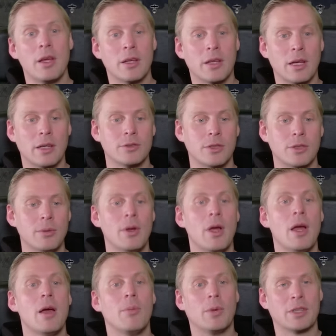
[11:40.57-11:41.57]
country,
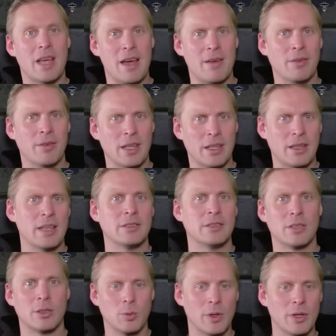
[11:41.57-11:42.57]
but having that
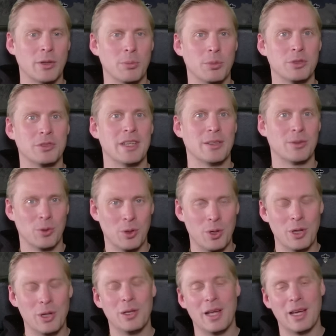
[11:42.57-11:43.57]
extra 20%
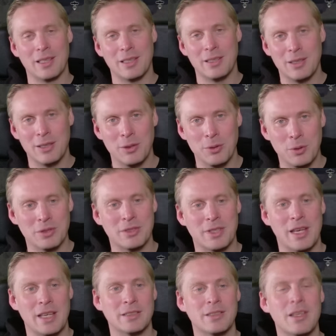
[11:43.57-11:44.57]
or like in the US
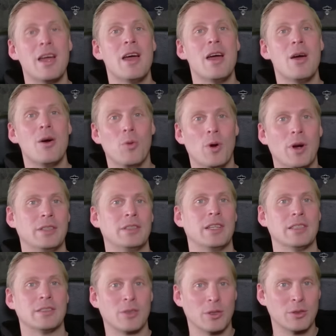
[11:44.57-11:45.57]
case, where it
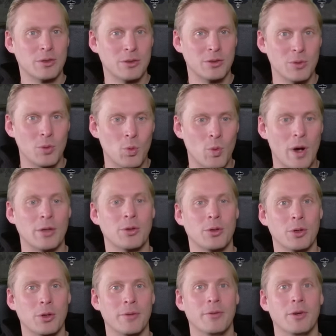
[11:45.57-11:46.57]
just costs one
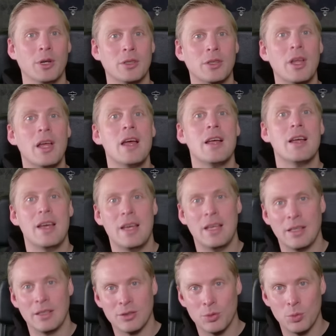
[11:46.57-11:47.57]
to convert,
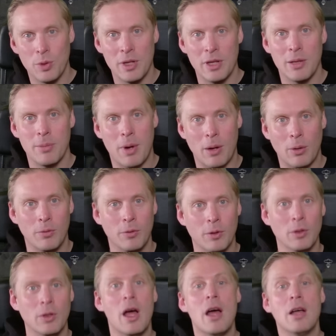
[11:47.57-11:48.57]
it is really
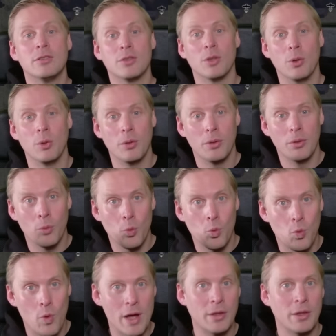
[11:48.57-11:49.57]
powerful. So
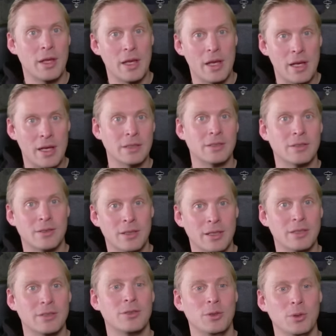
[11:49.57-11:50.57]
when is
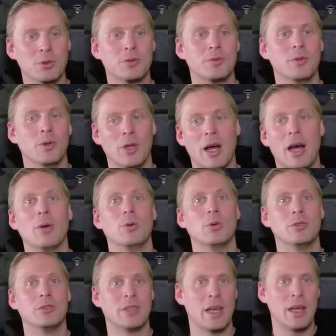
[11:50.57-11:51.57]
this useful? I
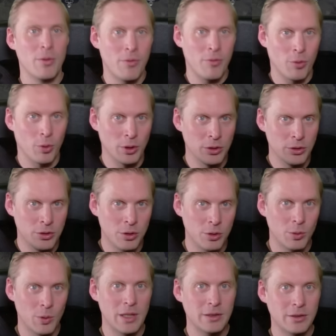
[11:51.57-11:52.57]
would say for the
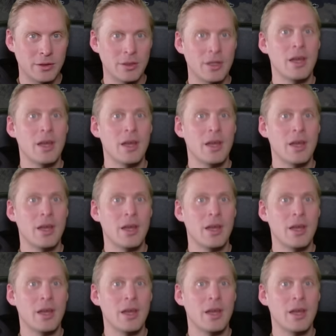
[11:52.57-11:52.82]
US